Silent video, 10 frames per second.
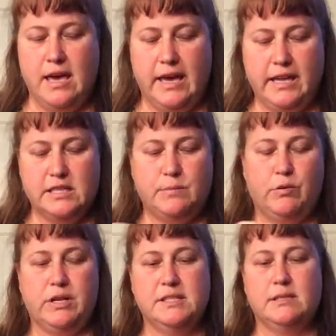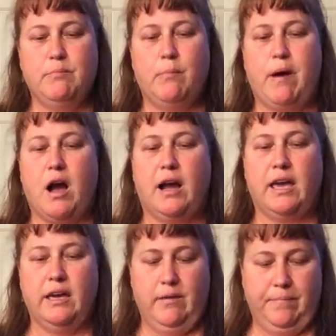It is a pretty simple
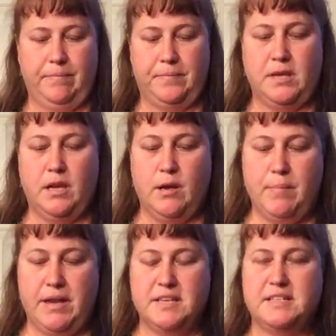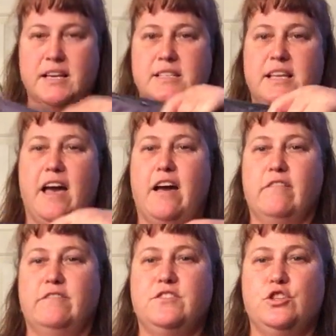pocket, but it does
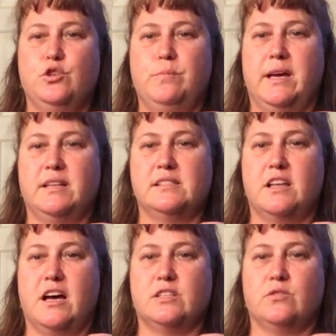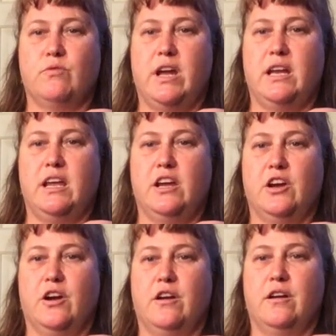have 2 pen slots right
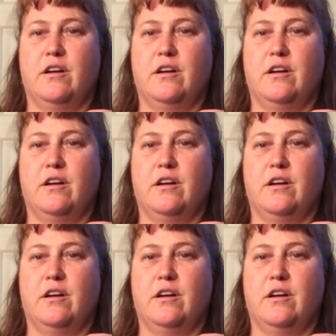here.